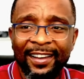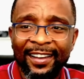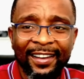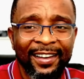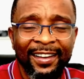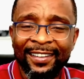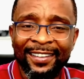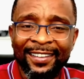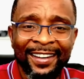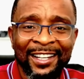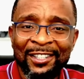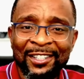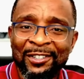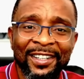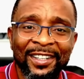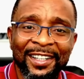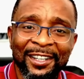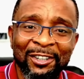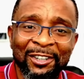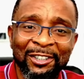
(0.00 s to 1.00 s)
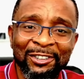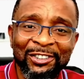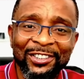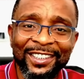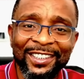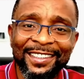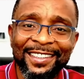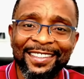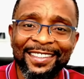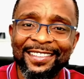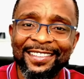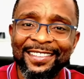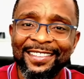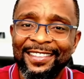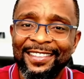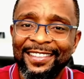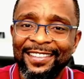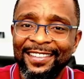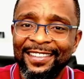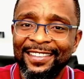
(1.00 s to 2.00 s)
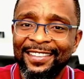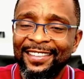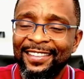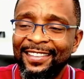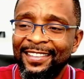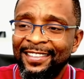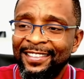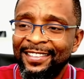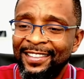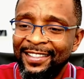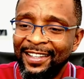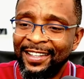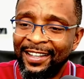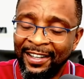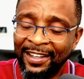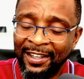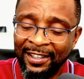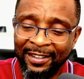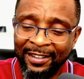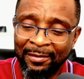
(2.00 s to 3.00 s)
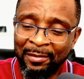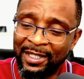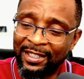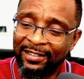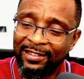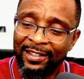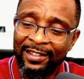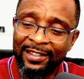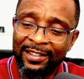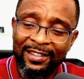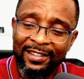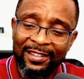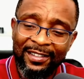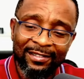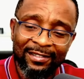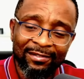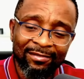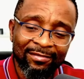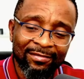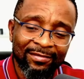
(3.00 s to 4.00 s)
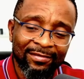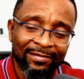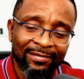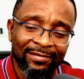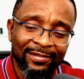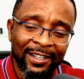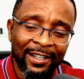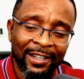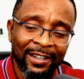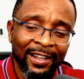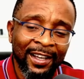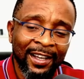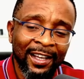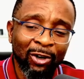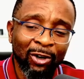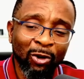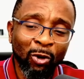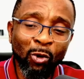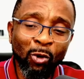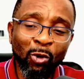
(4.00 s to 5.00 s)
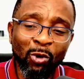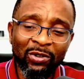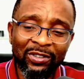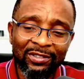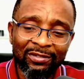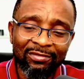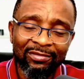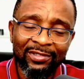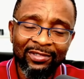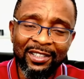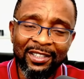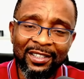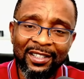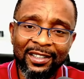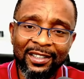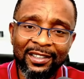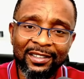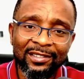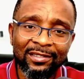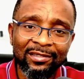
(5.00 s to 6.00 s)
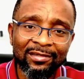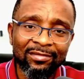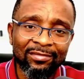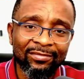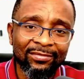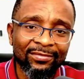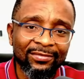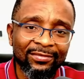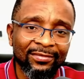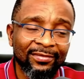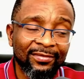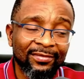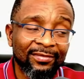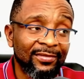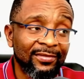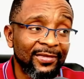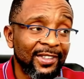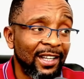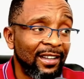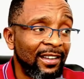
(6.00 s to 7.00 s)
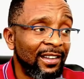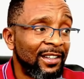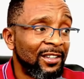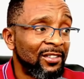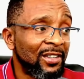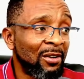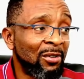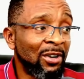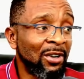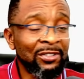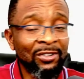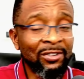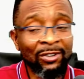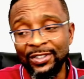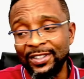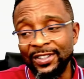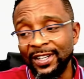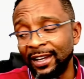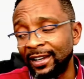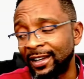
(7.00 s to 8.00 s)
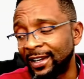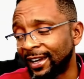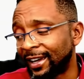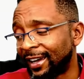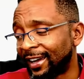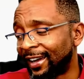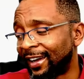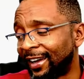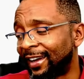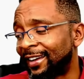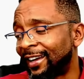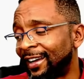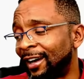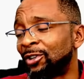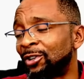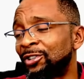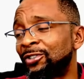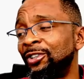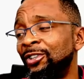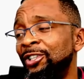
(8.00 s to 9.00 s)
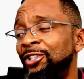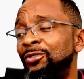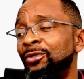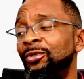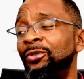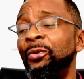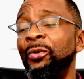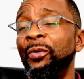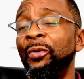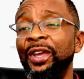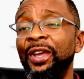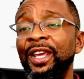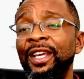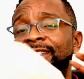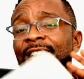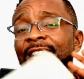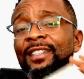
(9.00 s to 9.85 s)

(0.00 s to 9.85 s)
That's not a country. It's an, I mean, it is a they say. So I was going to take, uh, I was going to read,